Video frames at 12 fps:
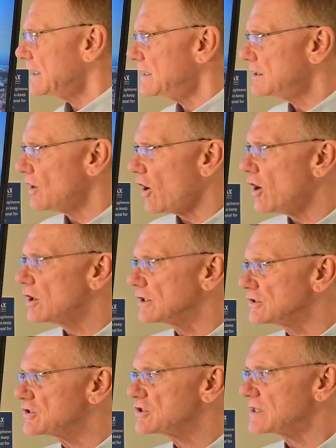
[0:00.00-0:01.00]
In
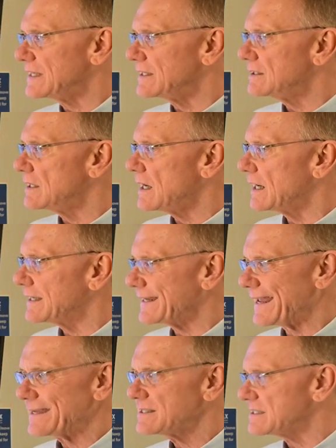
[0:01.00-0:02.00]
August in uh,
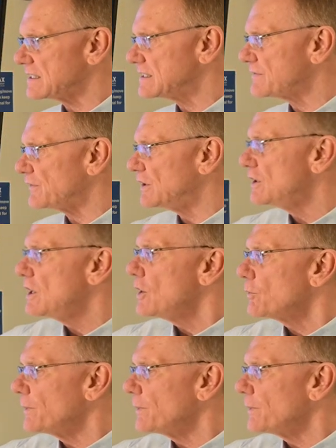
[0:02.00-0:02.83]
Kanata, Stittsville,